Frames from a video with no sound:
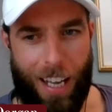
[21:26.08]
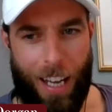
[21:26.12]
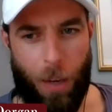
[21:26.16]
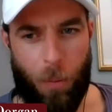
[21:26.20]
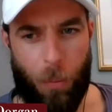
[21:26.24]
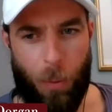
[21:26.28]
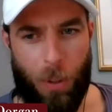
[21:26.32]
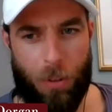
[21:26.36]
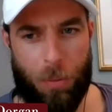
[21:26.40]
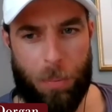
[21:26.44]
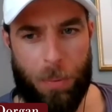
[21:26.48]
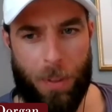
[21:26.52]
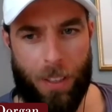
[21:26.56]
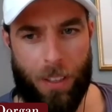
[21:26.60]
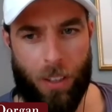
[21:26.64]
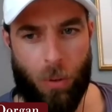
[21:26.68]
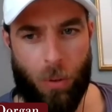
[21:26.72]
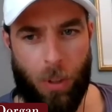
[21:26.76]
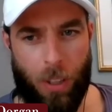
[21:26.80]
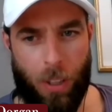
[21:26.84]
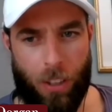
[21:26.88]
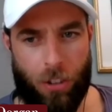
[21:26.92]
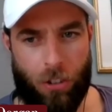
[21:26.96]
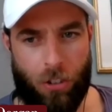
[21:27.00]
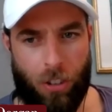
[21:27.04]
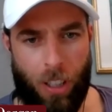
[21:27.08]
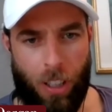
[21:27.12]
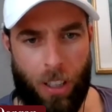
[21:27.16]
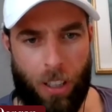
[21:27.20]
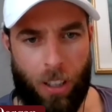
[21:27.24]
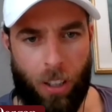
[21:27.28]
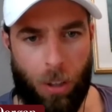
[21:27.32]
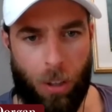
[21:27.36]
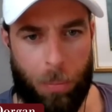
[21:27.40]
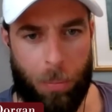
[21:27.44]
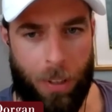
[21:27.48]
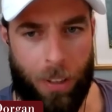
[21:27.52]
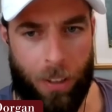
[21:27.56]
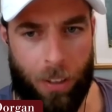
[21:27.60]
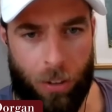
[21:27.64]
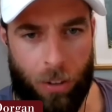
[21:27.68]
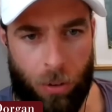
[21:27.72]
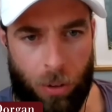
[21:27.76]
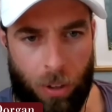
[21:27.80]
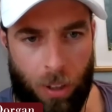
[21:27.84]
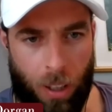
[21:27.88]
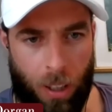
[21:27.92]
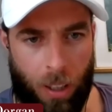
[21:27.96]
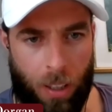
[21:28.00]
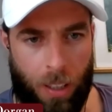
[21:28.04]
And Westmeath are quite a strong club here in
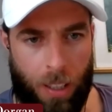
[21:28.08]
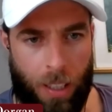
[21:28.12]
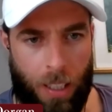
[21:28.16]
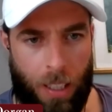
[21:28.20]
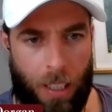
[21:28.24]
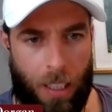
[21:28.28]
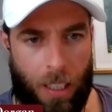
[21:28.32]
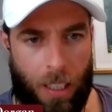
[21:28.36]
New York.